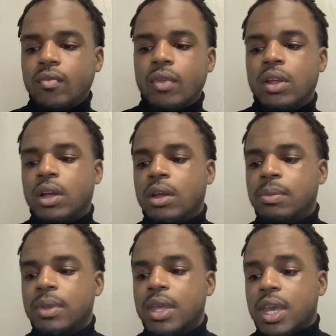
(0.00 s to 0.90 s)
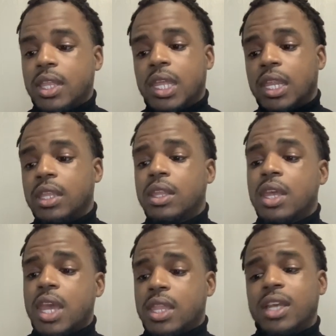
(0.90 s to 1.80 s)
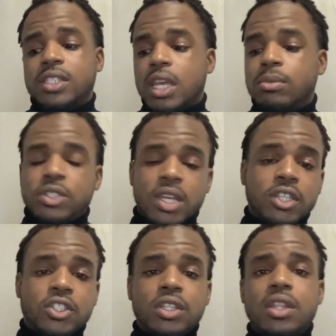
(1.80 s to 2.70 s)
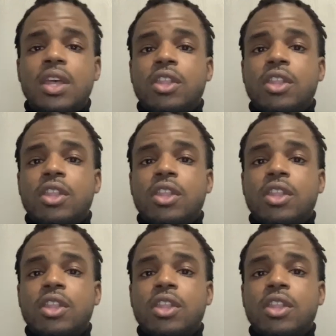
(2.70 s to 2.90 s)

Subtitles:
And then in that same section,